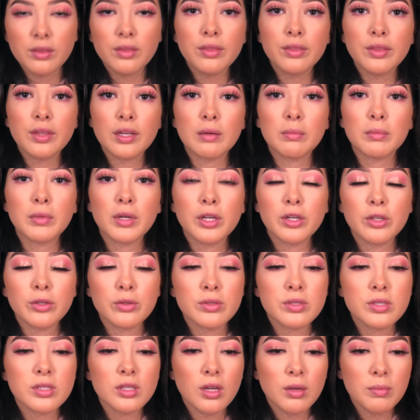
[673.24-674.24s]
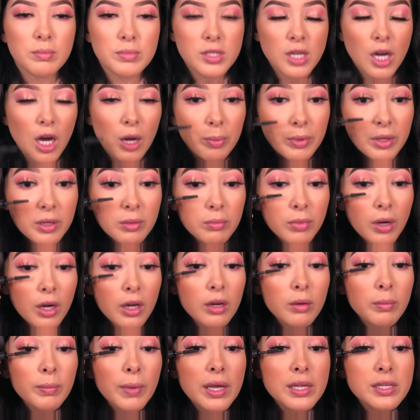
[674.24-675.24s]
Then I'm gonna do some top and
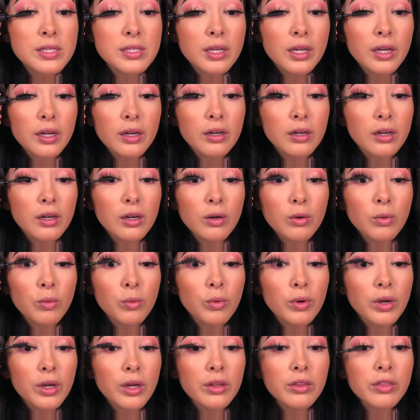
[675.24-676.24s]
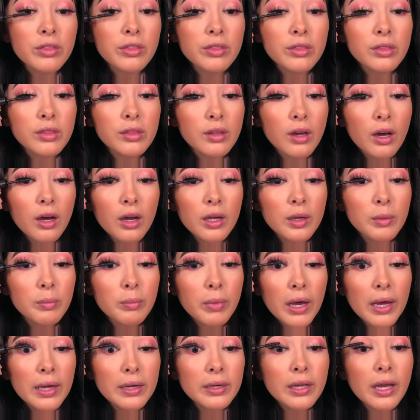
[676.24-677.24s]
bottom mascara with a
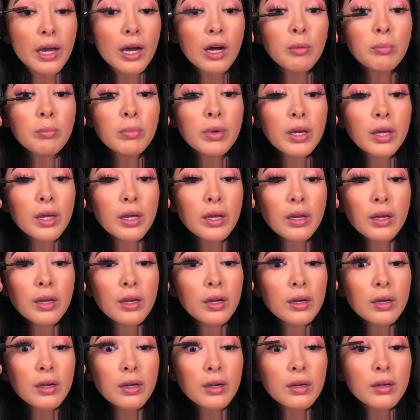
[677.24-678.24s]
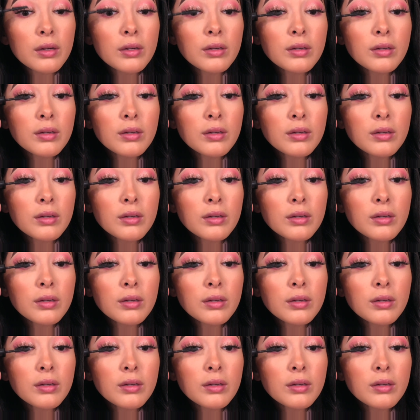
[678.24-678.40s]
Bad Gal Bang.